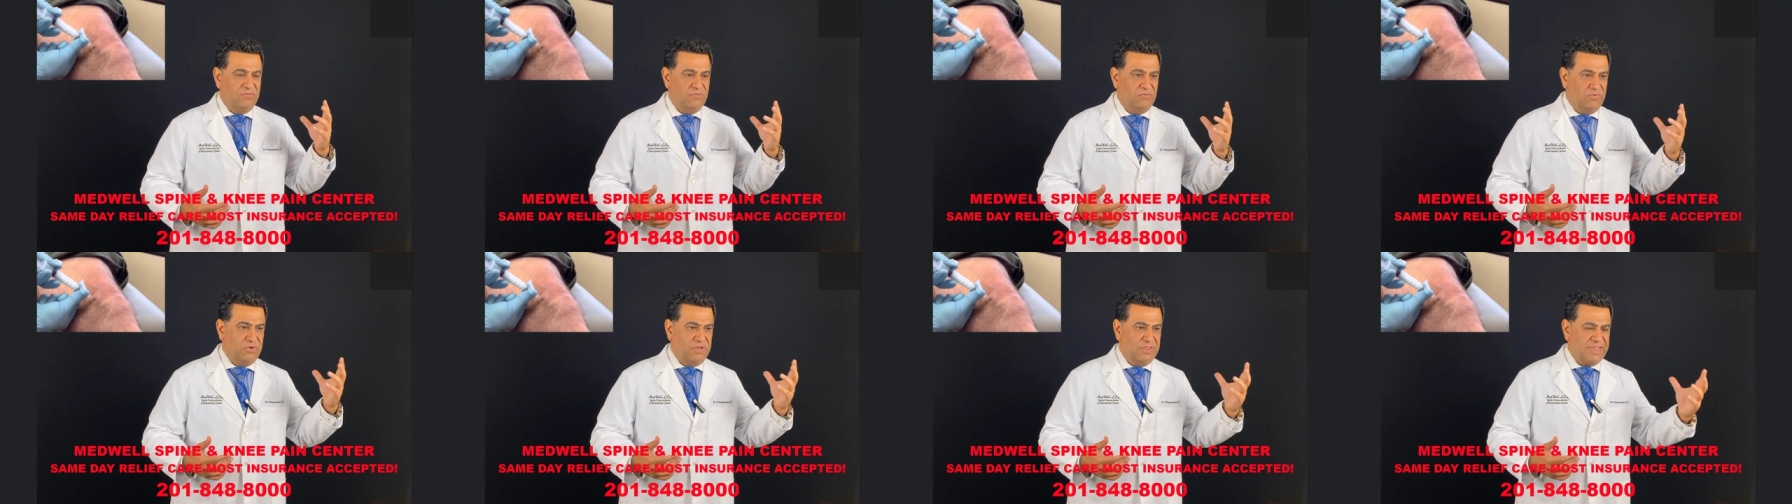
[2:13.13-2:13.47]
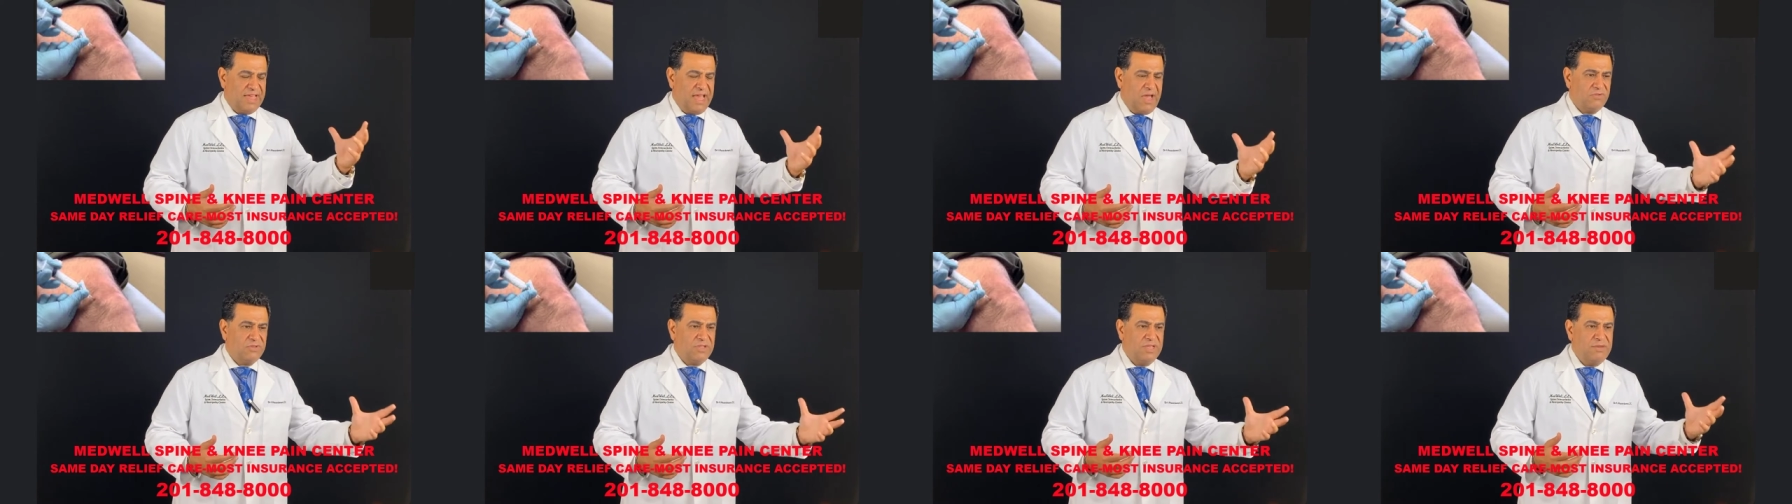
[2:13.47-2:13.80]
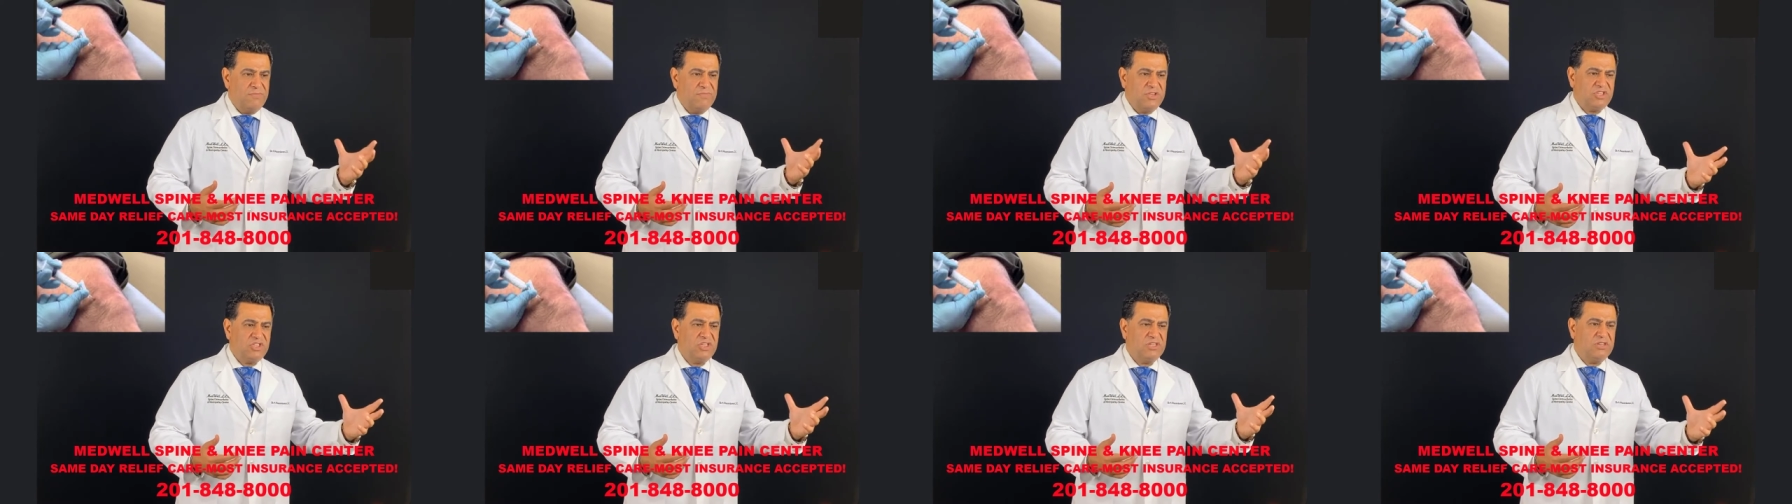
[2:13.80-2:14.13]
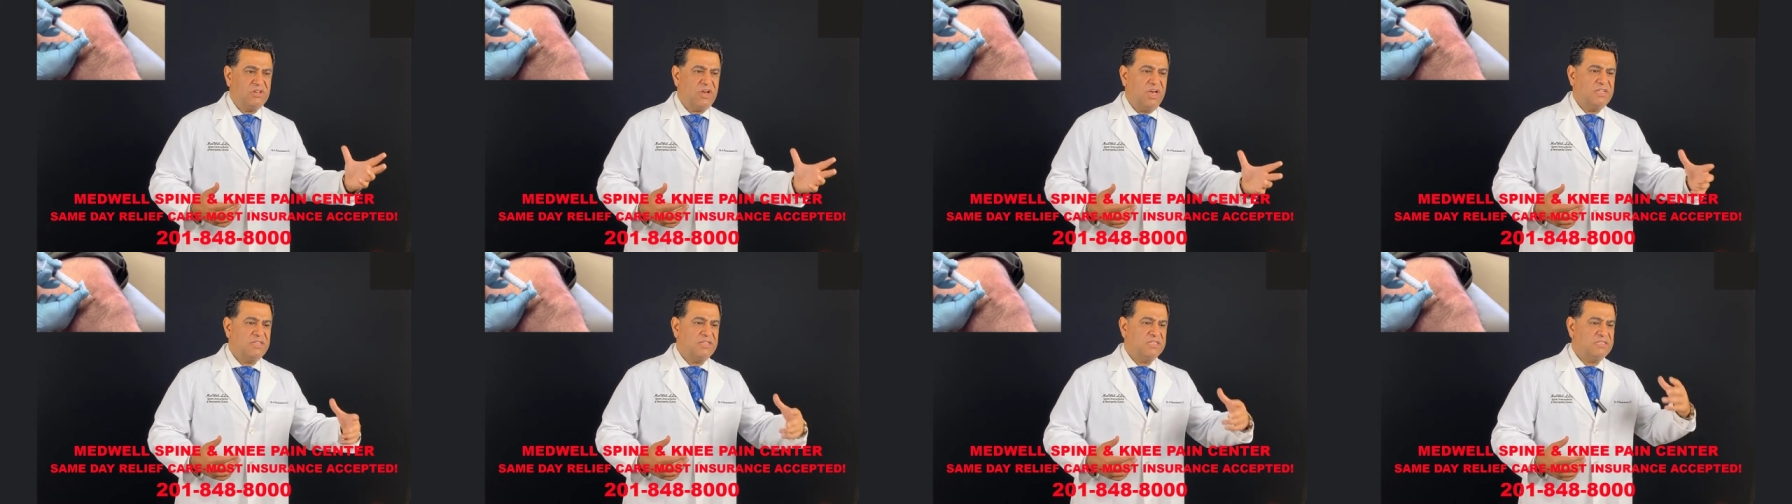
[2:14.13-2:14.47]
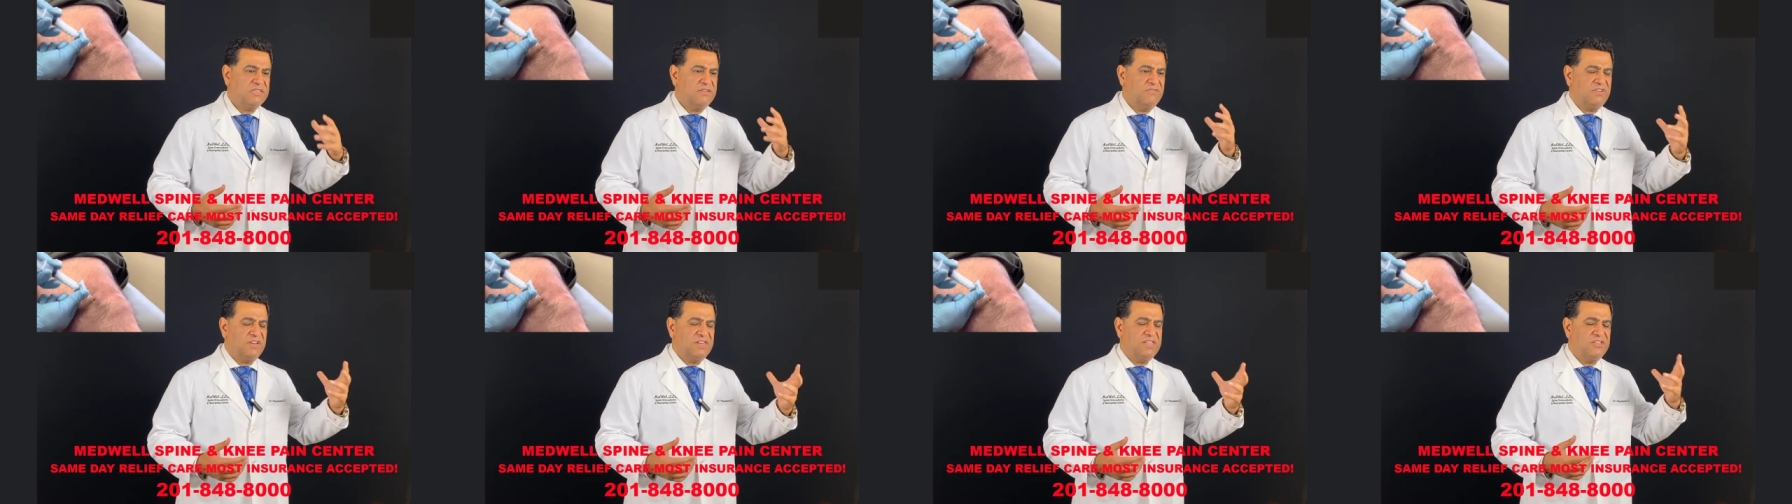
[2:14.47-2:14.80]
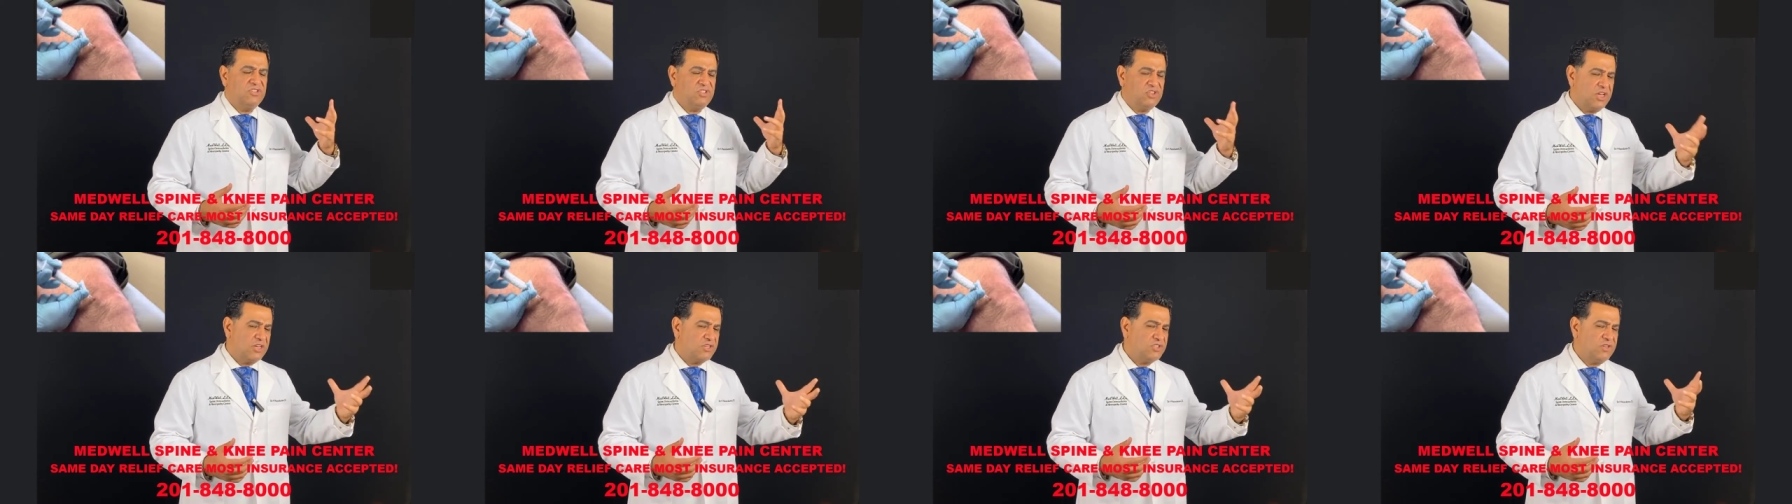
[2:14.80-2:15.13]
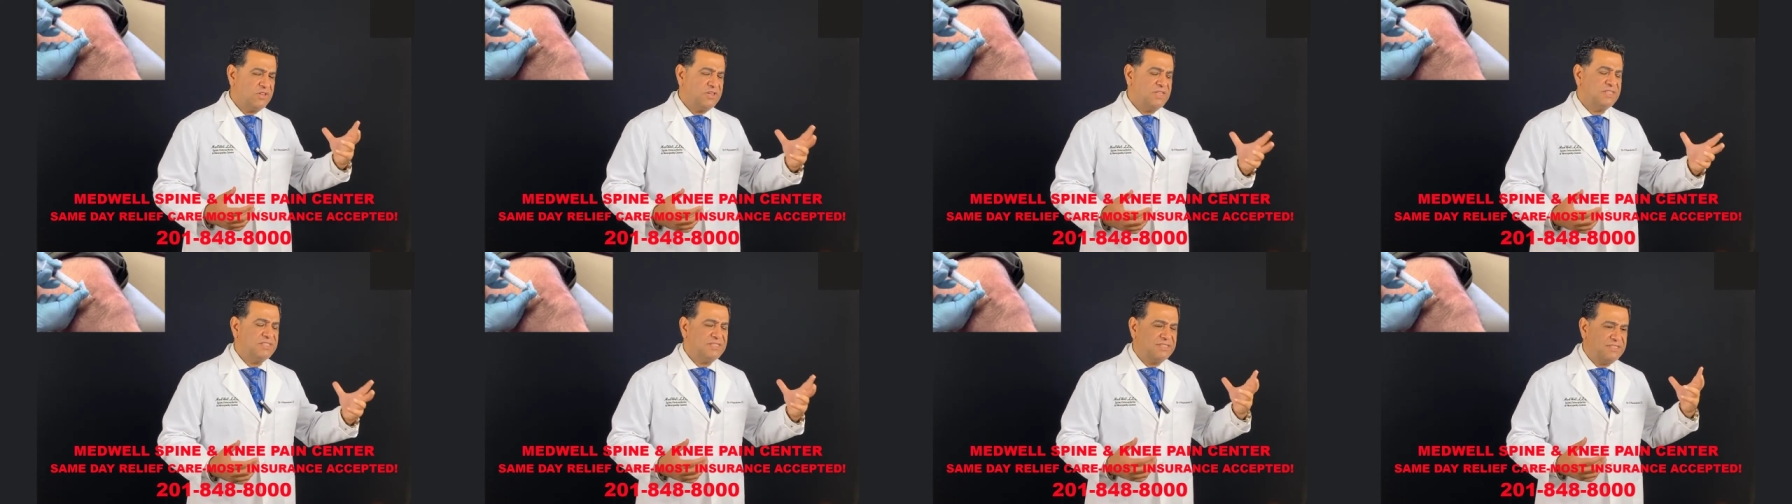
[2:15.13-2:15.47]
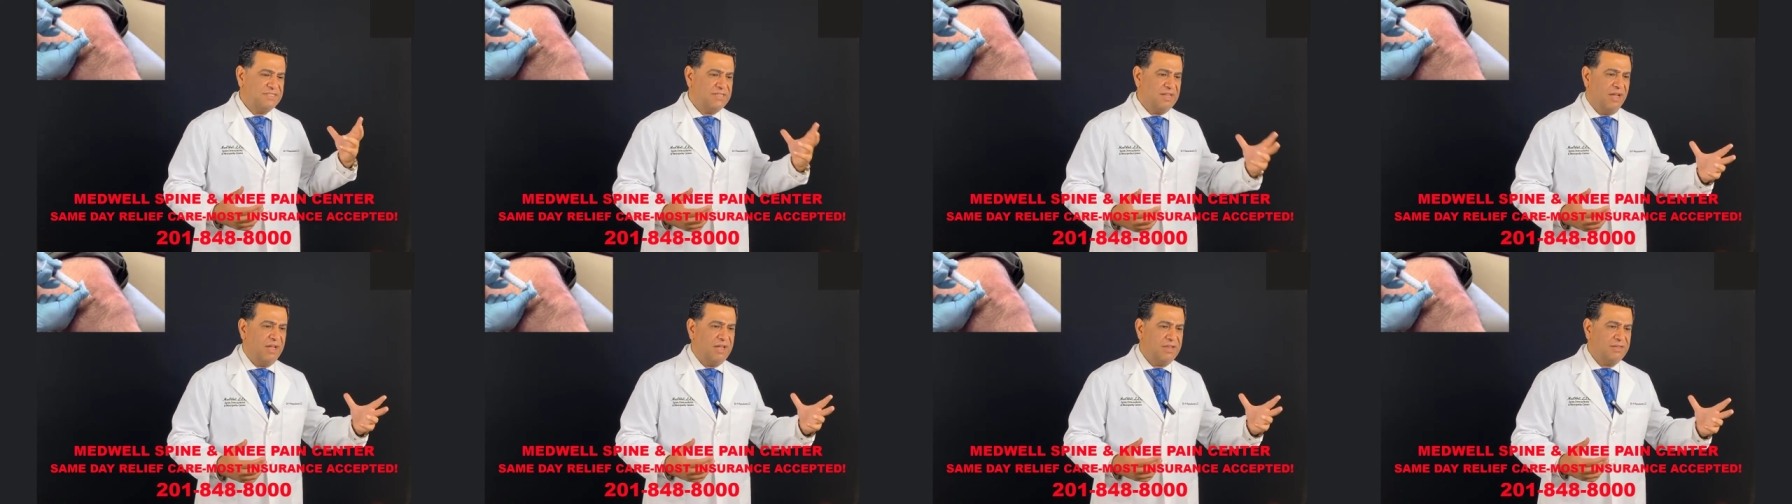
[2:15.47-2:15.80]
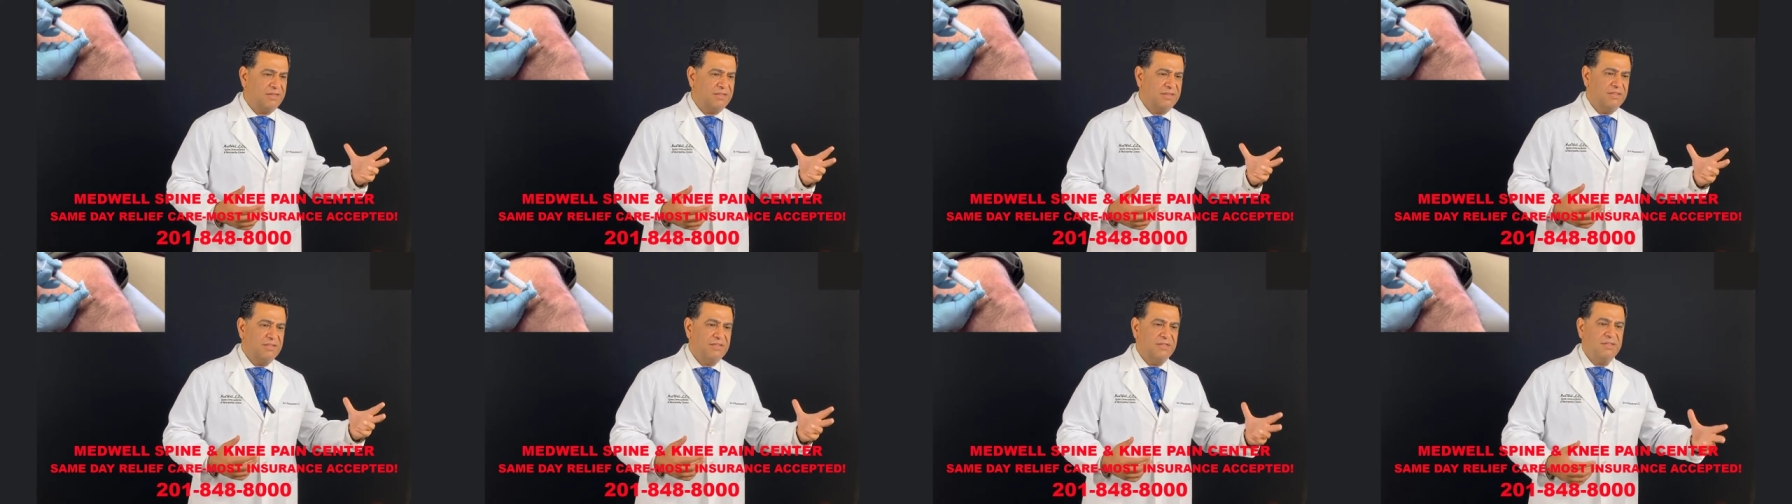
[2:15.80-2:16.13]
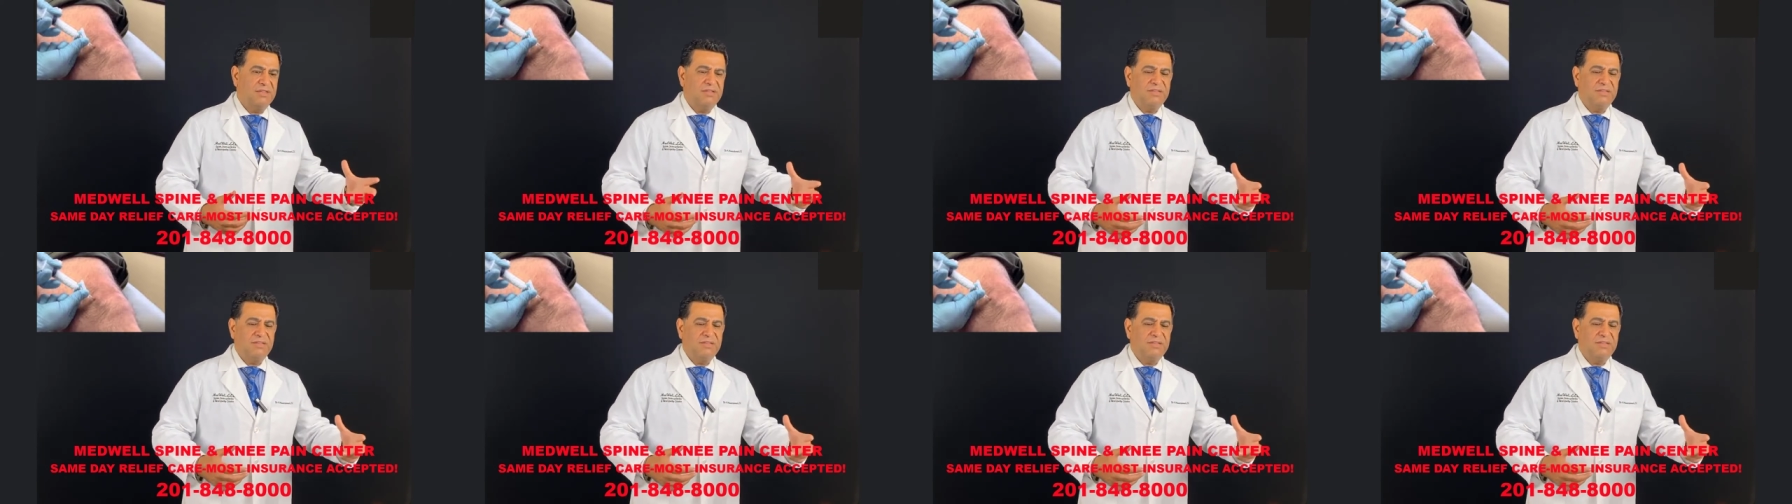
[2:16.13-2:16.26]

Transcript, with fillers: without imaging guidance, if an injection is done,